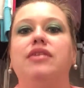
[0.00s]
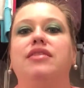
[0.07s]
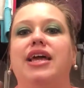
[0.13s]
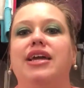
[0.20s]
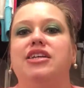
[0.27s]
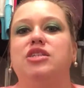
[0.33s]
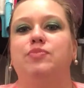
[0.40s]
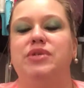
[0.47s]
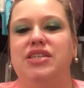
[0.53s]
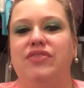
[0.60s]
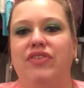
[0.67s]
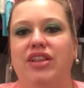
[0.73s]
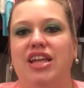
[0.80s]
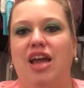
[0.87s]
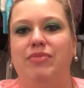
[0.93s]
like
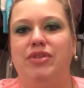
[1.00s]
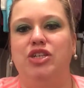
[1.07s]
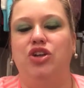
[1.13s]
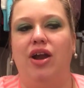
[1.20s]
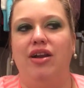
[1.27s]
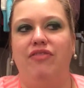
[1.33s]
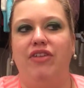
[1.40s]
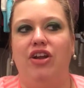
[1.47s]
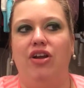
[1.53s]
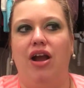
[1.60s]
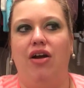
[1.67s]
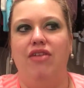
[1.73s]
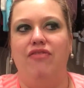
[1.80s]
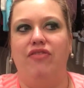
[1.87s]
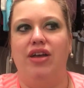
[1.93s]
specifically I've been trying to figure
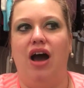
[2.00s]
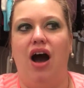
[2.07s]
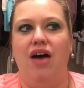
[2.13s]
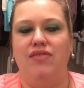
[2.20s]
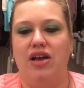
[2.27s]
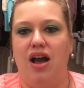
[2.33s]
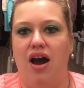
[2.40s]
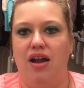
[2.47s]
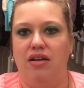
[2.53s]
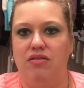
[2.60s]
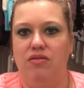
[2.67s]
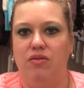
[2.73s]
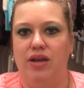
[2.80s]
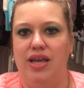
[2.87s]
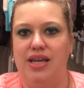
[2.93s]
out if
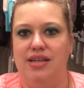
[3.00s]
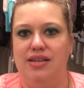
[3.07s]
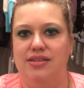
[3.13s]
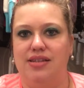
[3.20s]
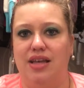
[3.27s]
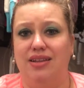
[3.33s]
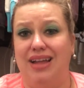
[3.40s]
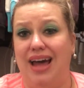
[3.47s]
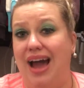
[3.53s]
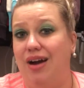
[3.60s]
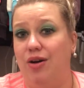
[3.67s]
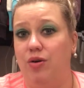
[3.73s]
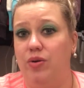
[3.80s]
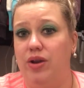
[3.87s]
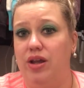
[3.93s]
avocado is
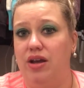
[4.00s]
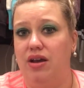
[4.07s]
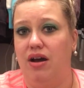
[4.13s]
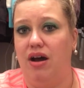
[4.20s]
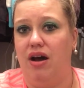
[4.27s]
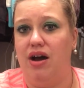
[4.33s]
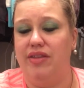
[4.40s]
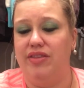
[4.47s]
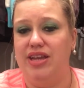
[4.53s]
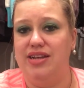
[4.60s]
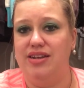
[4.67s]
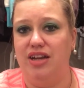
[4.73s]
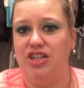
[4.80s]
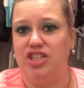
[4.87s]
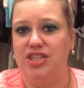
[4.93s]
allowed on the
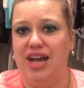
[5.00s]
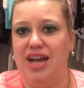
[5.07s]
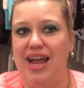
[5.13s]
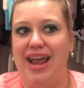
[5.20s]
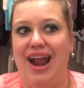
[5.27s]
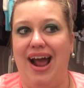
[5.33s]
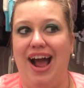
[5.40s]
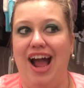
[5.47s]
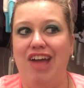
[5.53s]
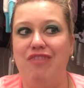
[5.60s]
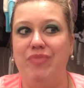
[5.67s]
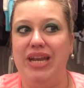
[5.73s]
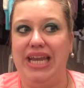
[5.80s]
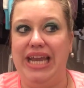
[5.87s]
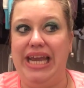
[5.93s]
induction diet.
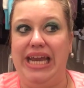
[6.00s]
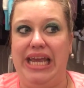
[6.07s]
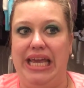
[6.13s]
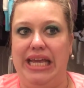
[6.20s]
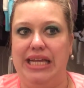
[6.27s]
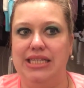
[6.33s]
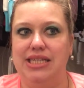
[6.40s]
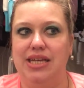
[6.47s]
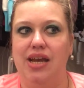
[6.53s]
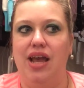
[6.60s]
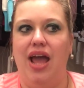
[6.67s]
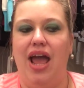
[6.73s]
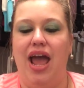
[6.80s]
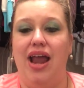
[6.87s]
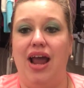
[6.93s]
I've been eating it
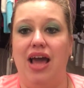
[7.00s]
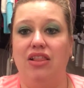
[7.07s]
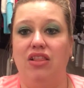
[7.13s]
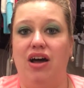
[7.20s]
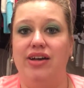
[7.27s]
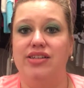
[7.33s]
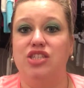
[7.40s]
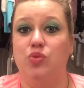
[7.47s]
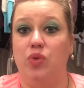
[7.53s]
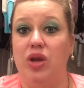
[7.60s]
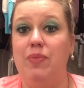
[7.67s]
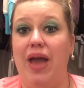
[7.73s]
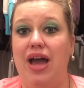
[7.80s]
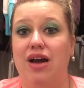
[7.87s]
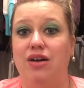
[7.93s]
and I lost
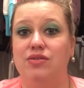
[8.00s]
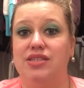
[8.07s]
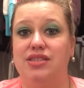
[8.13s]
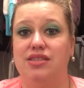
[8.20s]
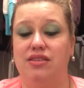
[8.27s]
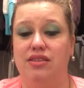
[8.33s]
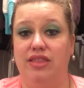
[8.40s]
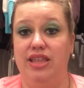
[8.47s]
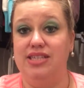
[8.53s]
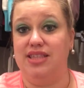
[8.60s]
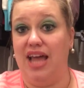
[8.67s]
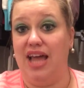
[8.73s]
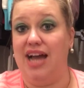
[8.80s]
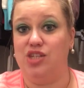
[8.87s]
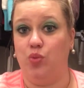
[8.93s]
3 pounds this
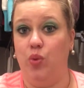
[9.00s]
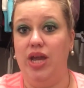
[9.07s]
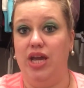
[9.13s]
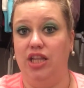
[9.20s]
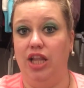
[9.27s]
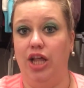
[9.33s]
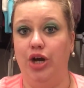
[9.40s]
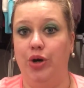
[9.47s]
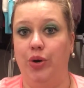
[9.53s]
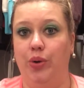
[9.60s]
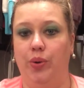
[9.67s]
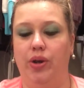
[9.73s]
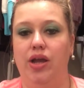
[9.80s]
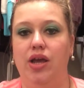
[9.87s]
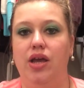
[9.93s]
last week
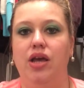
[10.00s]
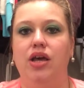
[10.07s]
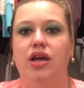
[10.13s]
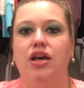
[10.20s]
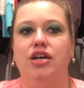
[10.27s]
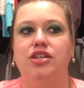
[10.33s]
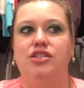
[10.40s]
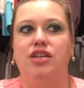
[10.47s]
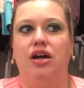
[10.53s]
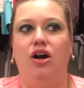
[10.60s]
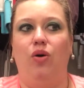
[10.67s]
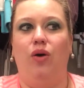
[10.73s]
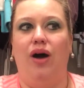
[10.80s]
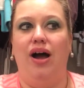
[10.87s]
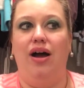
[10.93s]
alone,
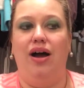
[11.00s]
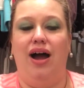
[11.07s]
so